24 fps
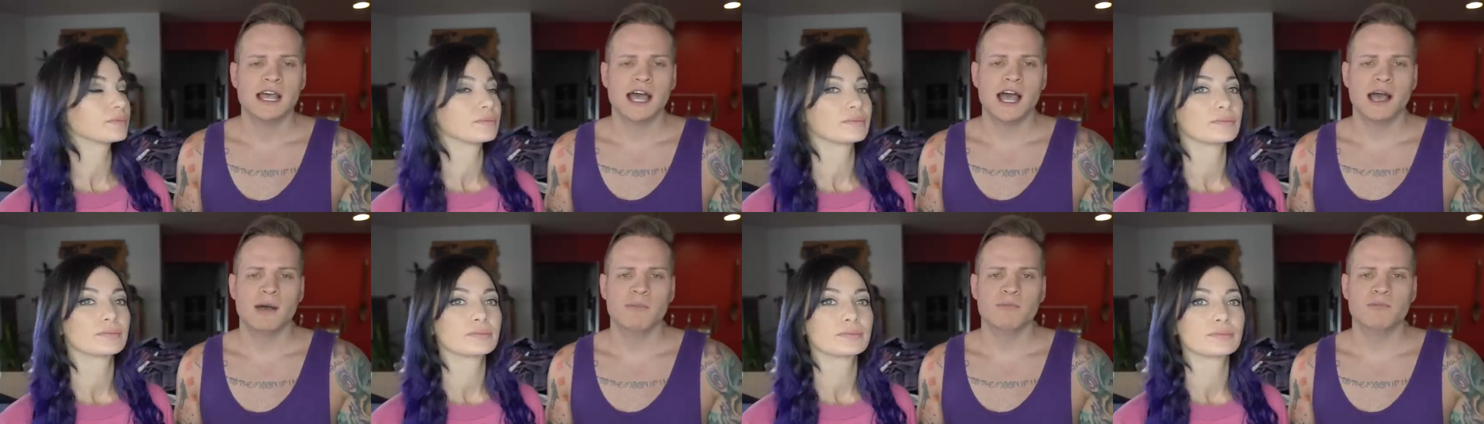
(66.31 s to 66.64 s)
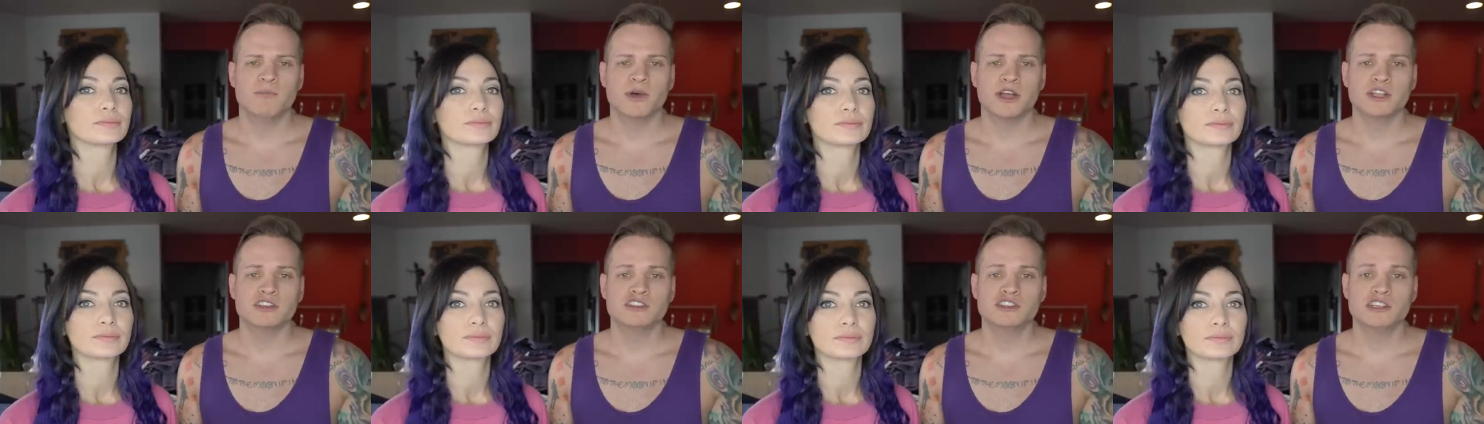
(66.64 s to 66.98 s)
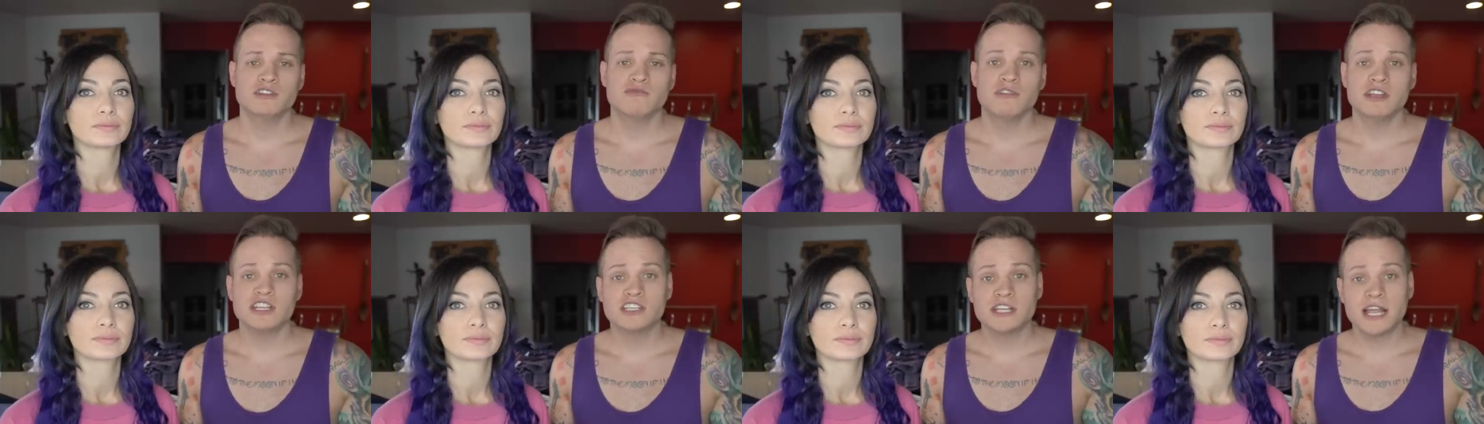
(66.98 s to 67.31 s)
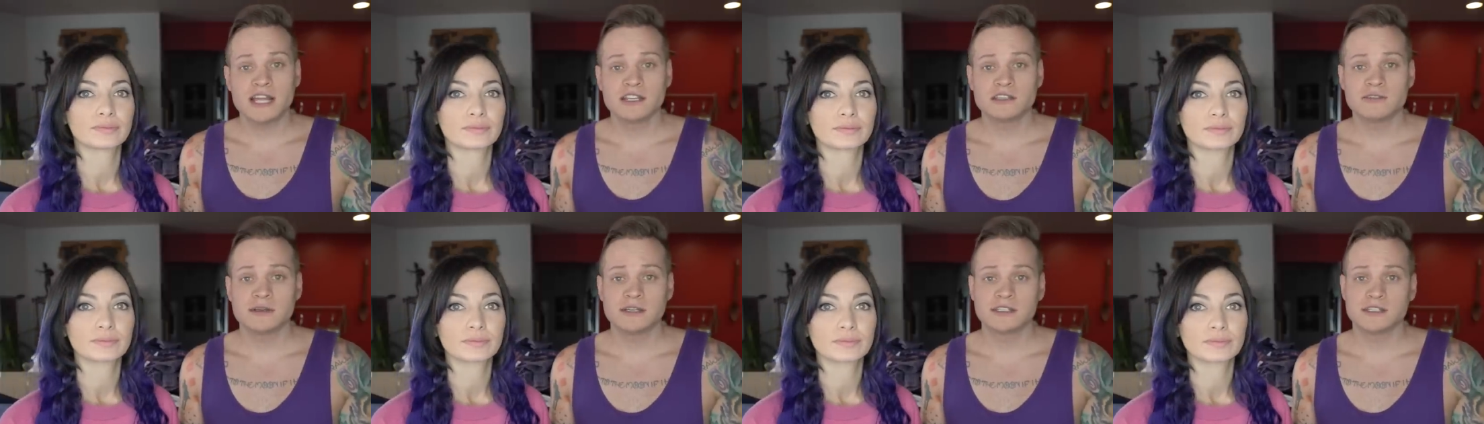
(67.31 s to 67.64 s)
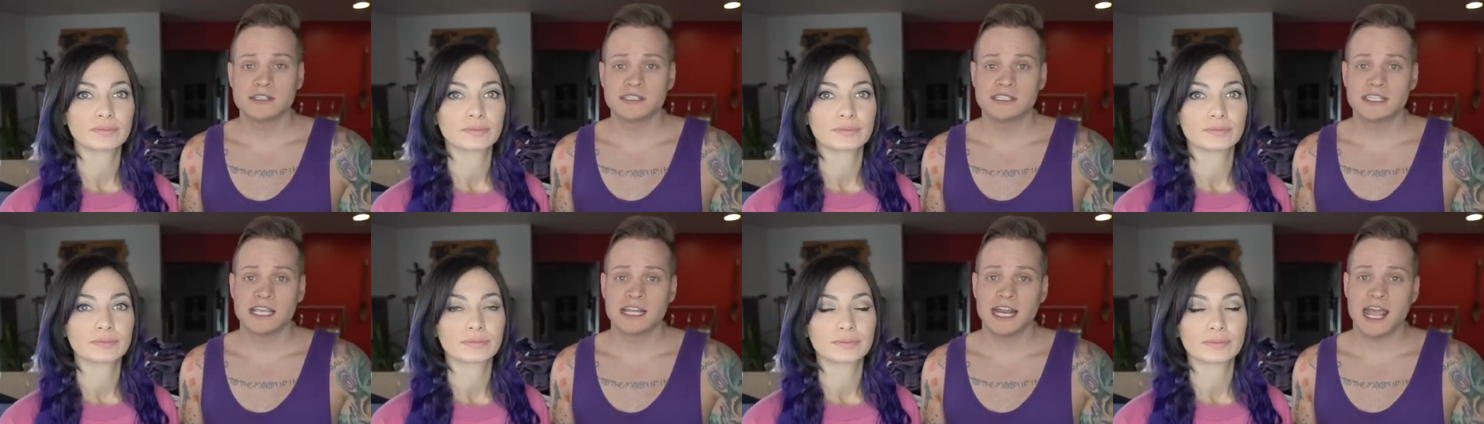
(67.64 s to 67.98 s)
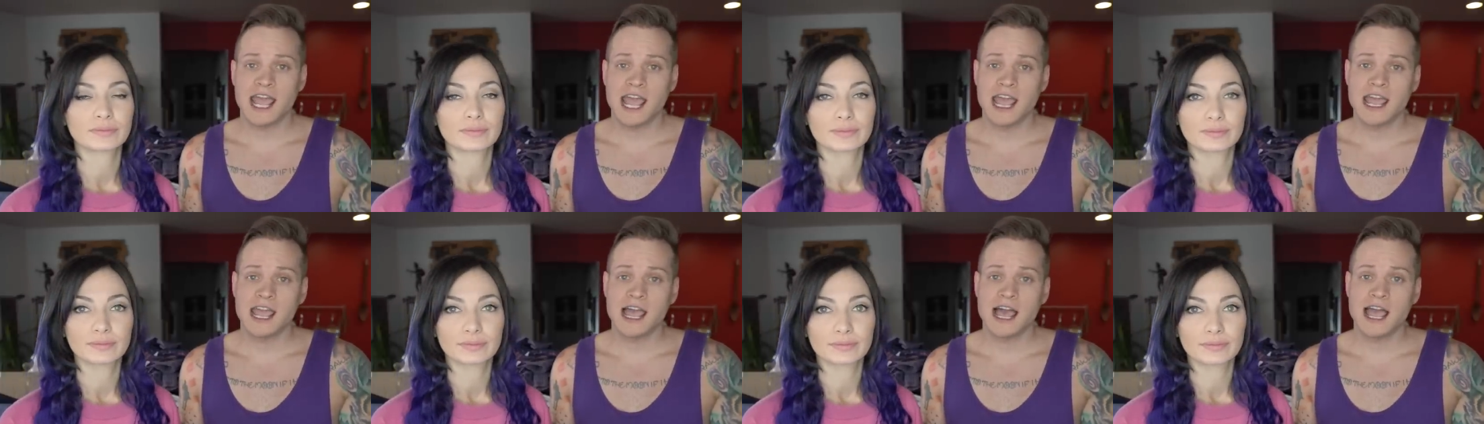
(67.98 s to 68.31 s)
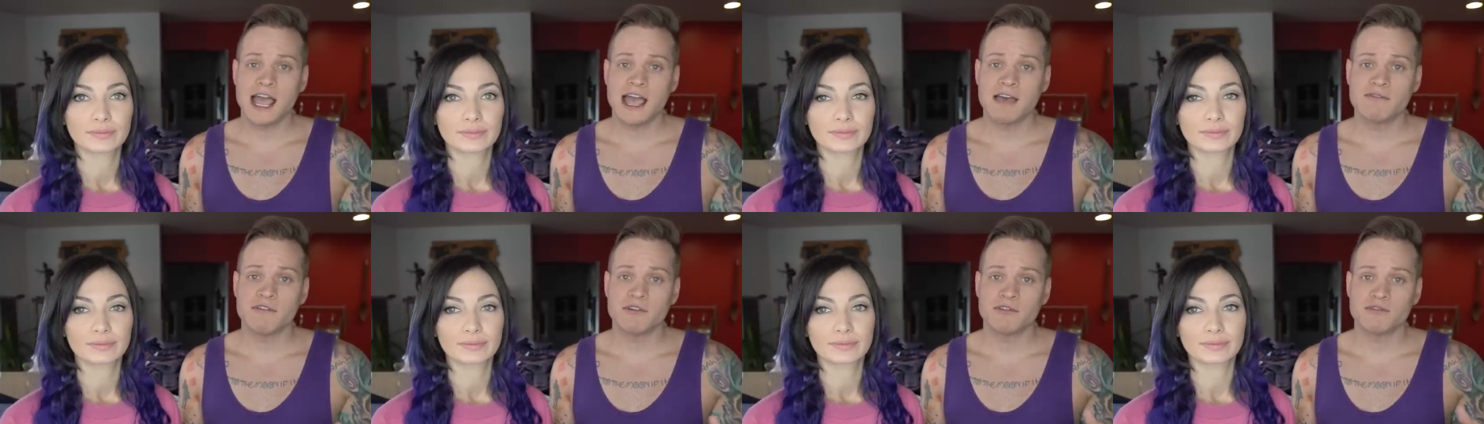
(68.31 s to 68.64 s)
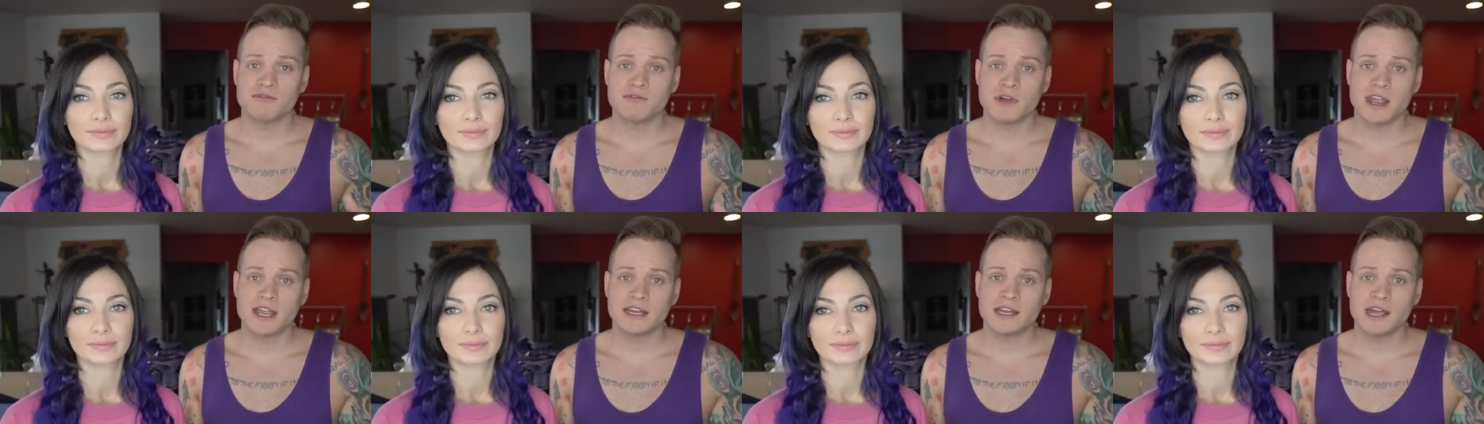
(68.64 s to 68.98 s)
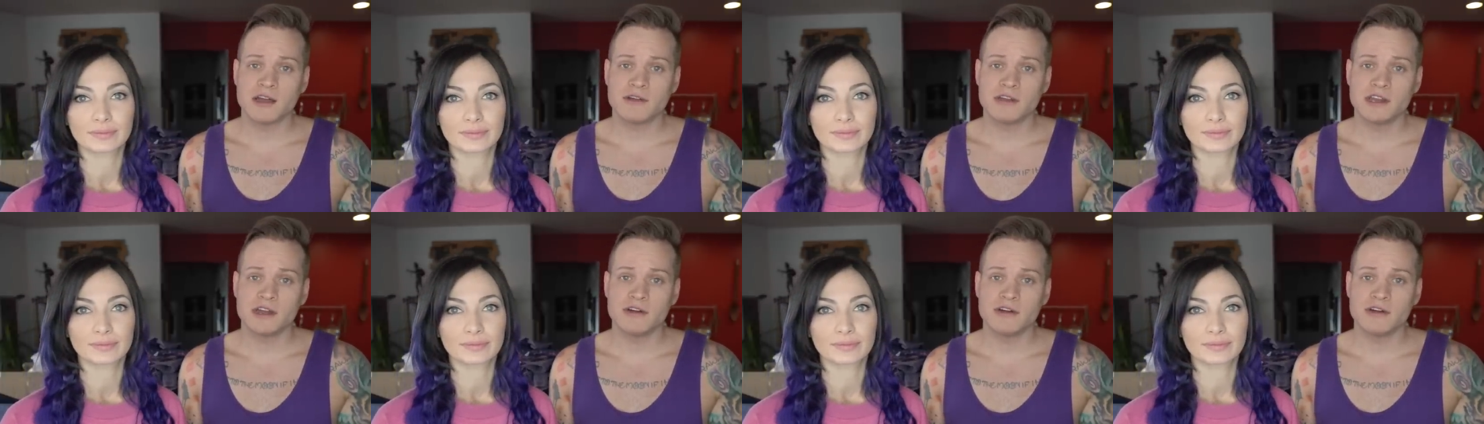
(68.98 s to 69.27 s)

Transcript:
Speaker 1: Um, but she reached out to us and said, Hey, I have a friend out